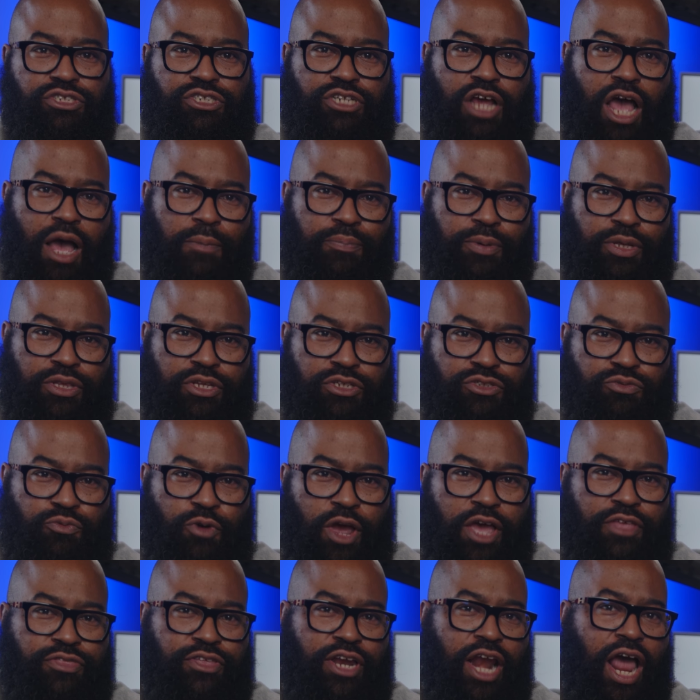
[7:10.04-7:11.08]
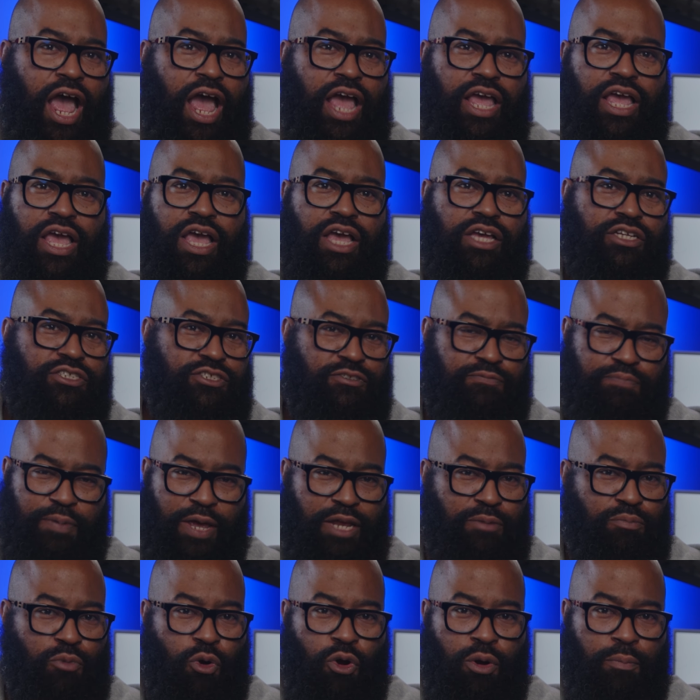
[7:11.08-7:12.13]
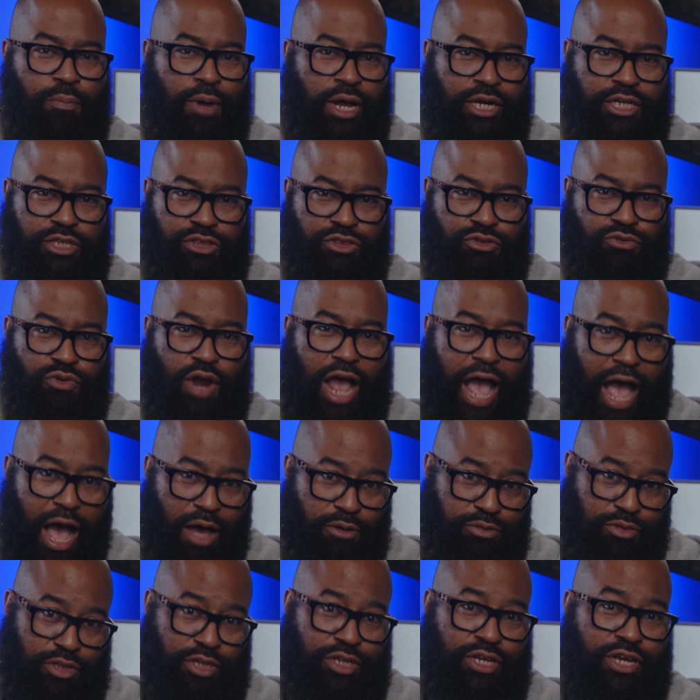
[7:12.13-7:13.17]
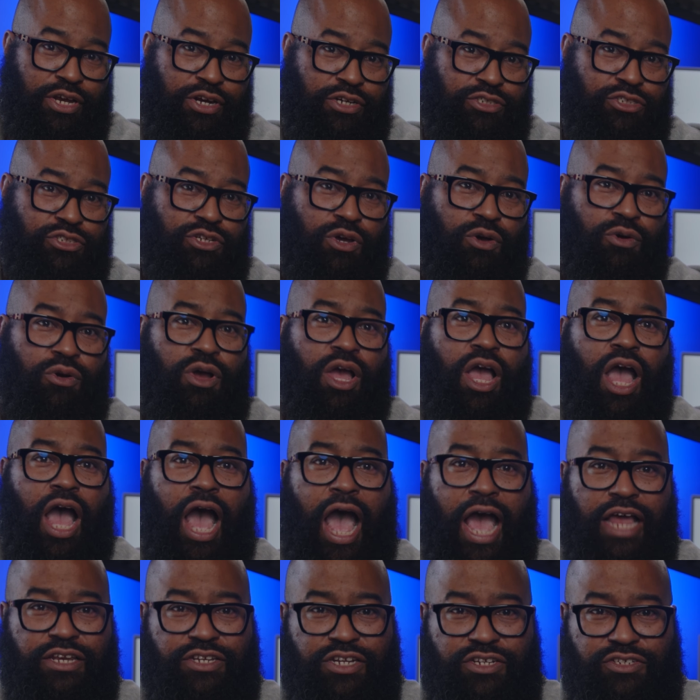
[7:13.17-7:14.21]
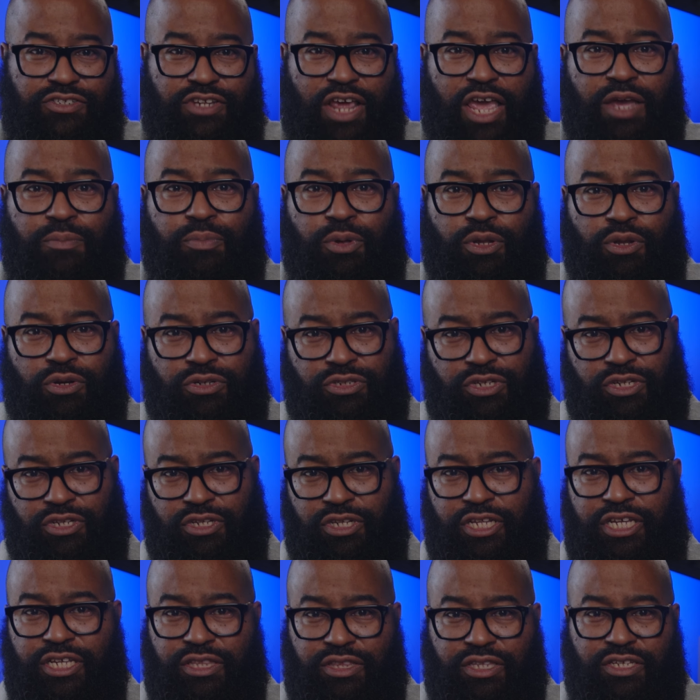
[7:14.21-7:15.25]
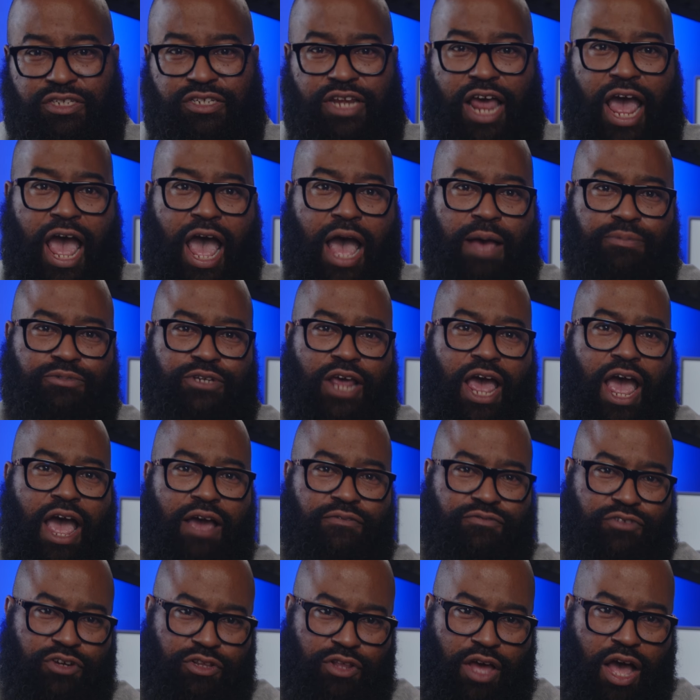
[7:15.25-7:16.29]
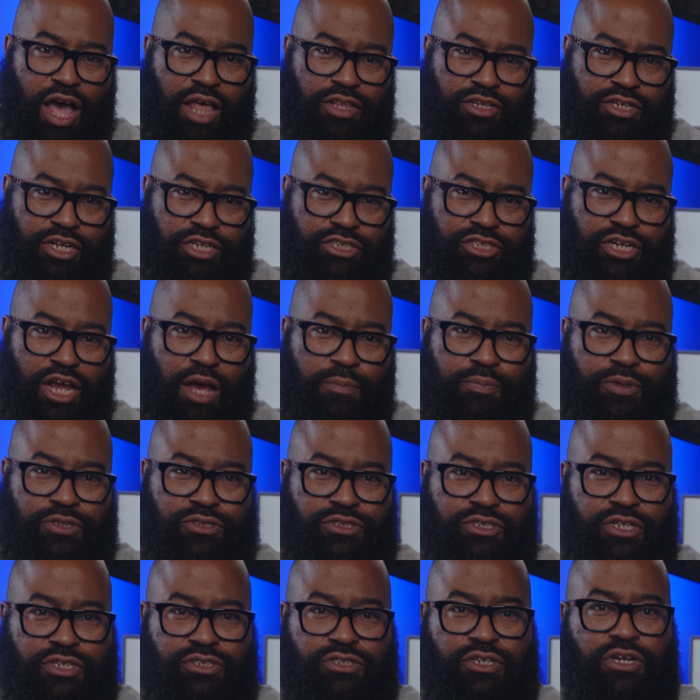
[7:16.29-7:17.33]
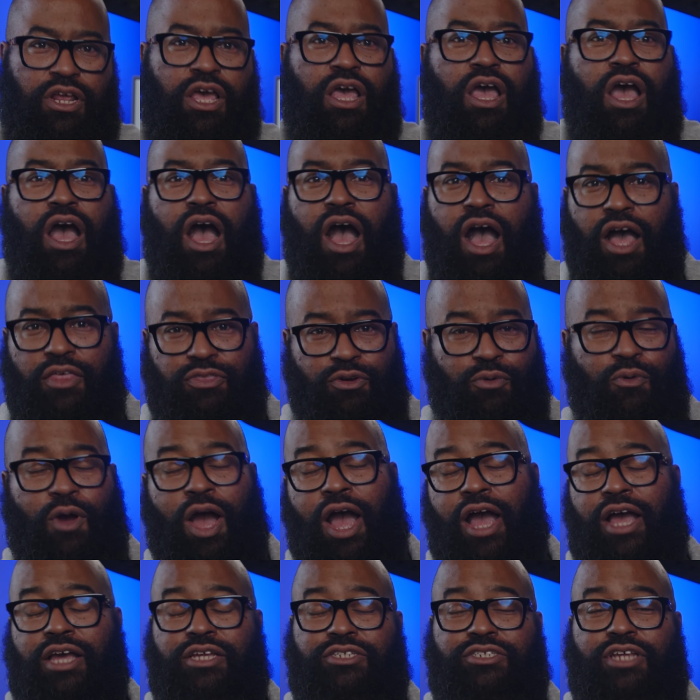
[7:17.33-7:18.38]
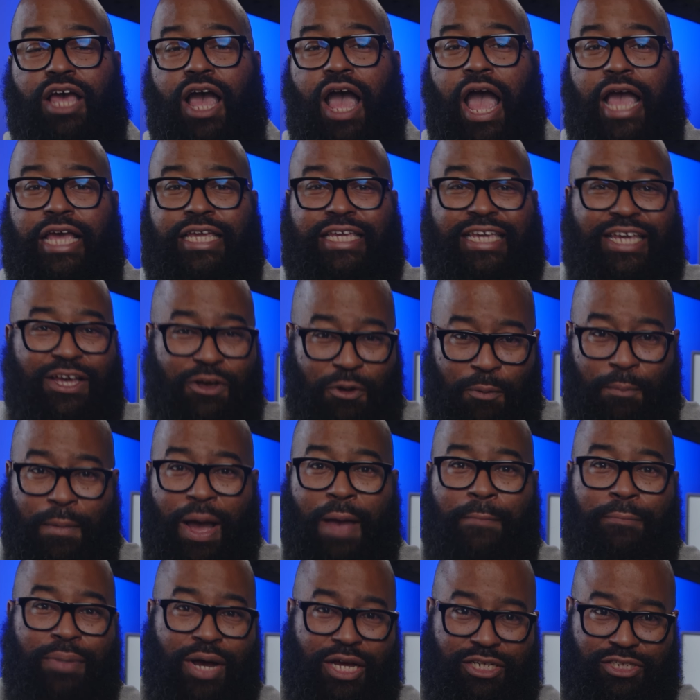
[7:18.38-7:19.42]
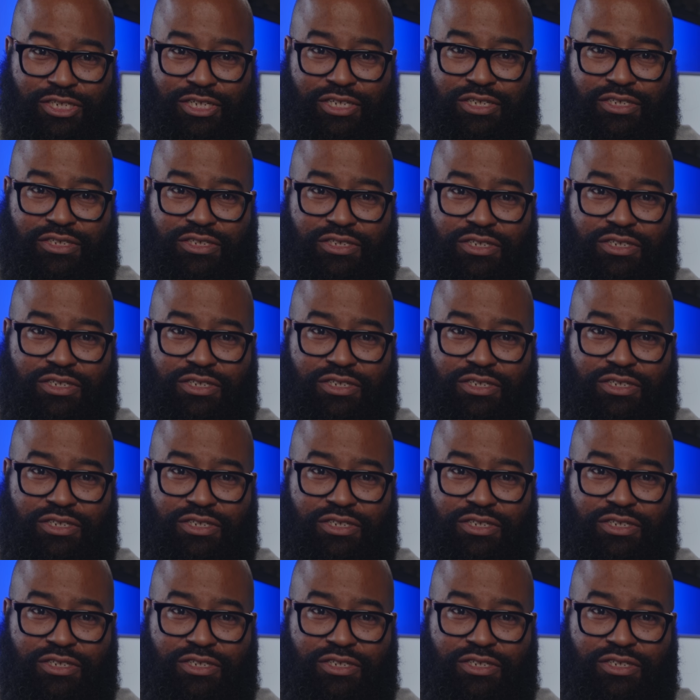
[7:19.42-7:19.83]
shopping this way that I spend more money throughout the year, so I disable or delete these apps after the holiday shopping season. Otherwise, I kill my budget.